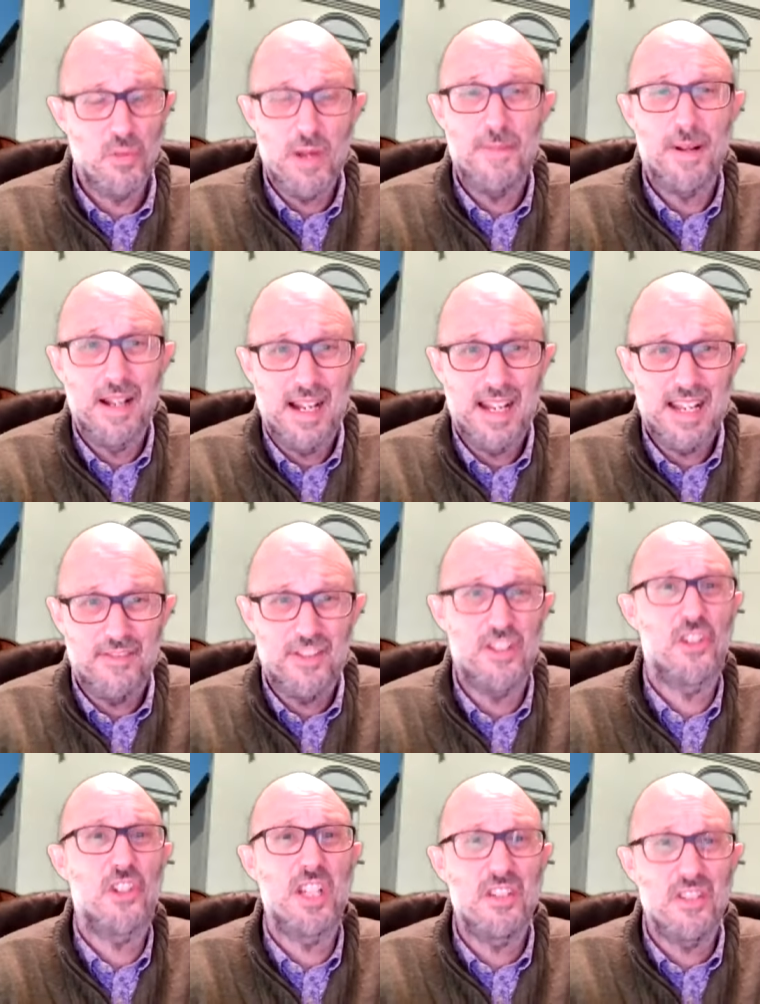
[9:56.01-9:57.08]
We believe
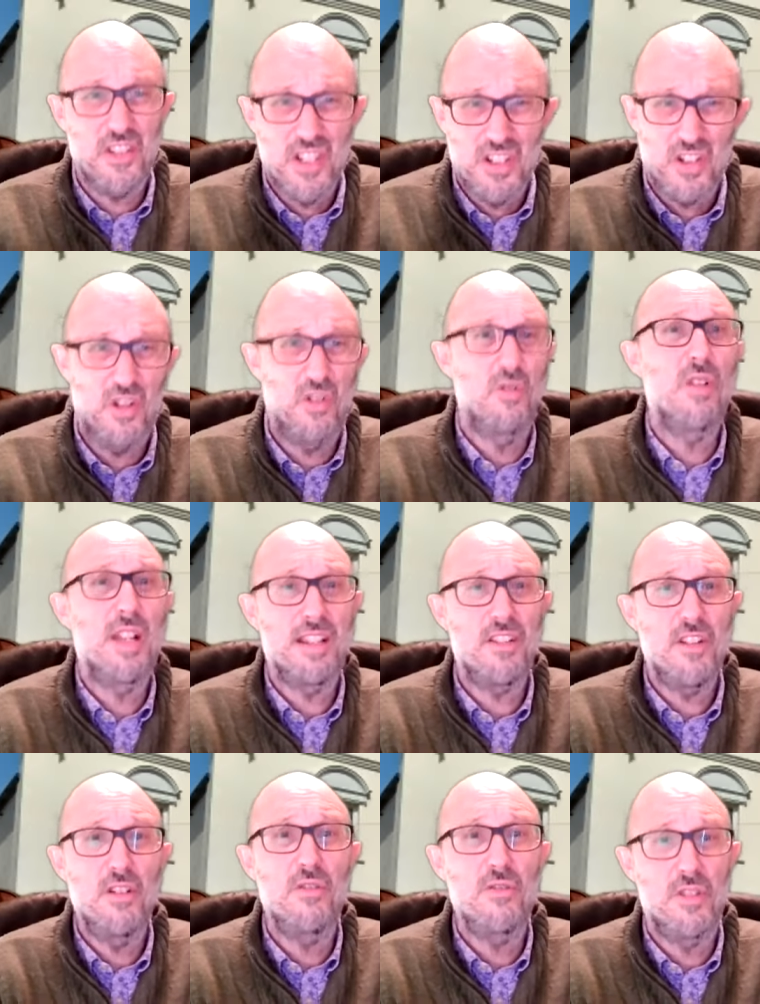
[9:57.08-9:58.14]
that Jesus is calling
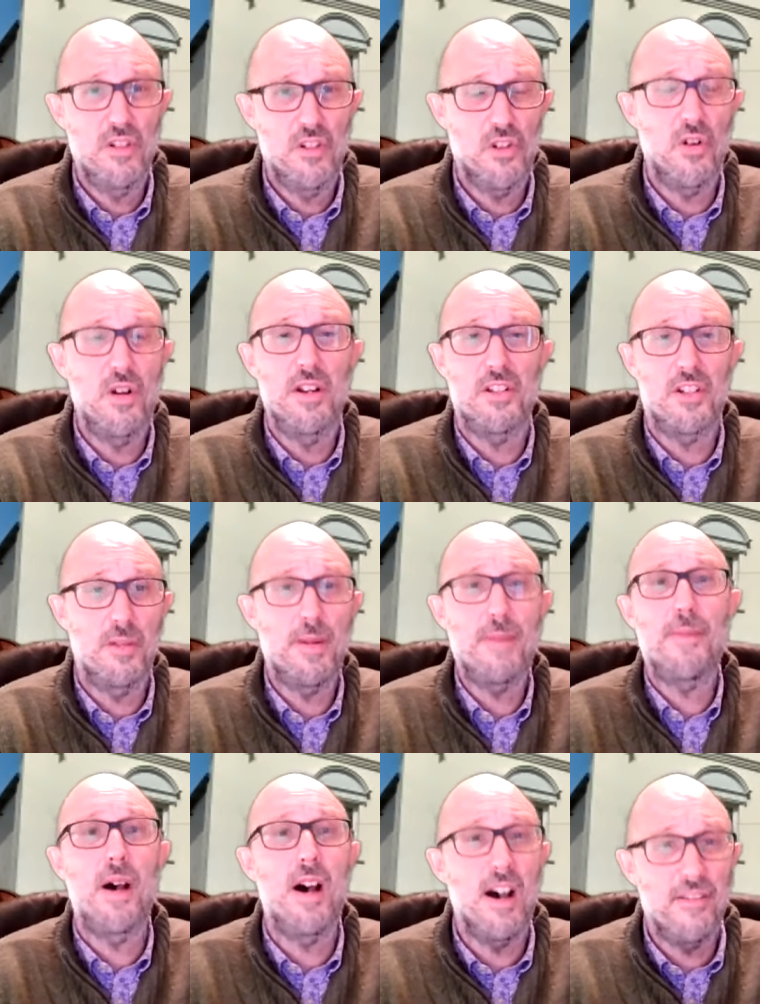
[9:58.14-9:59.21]
you to join us, to be
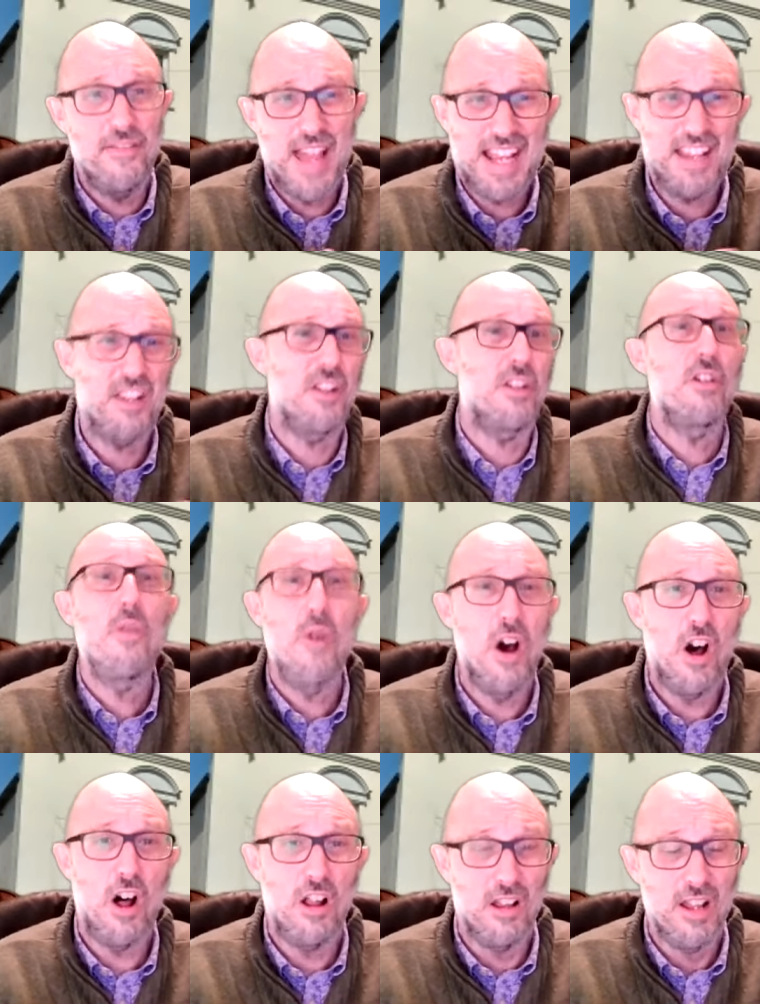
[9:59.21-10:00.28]
part of that you
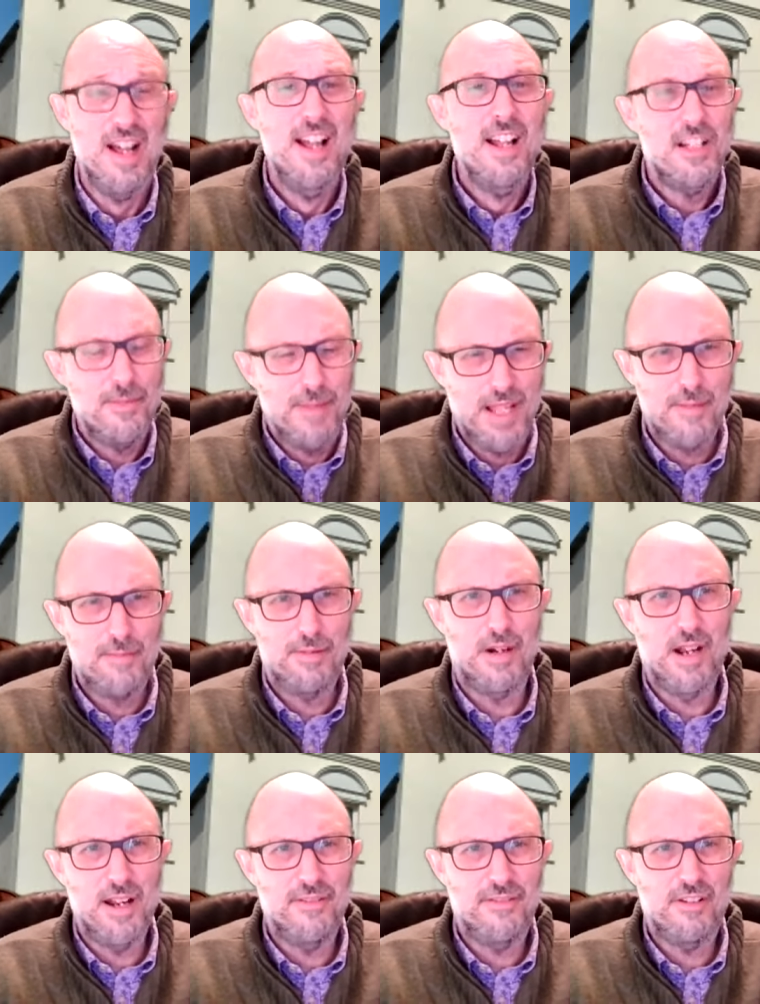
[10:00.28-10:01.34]
all, to be the
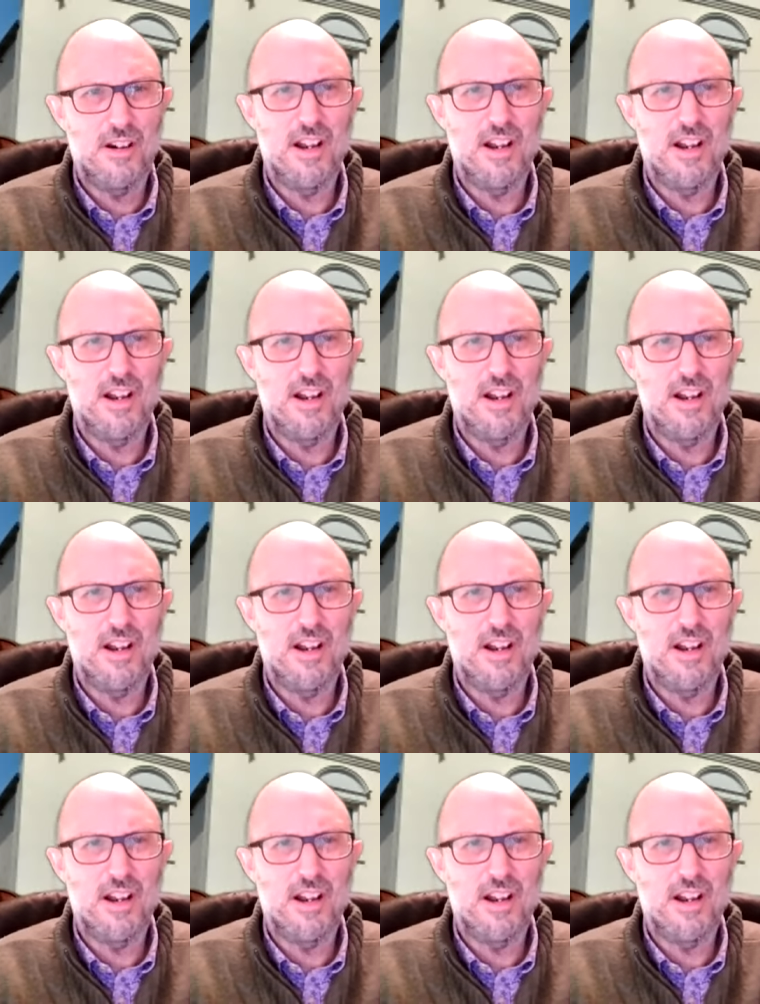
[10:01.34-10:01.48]
bride of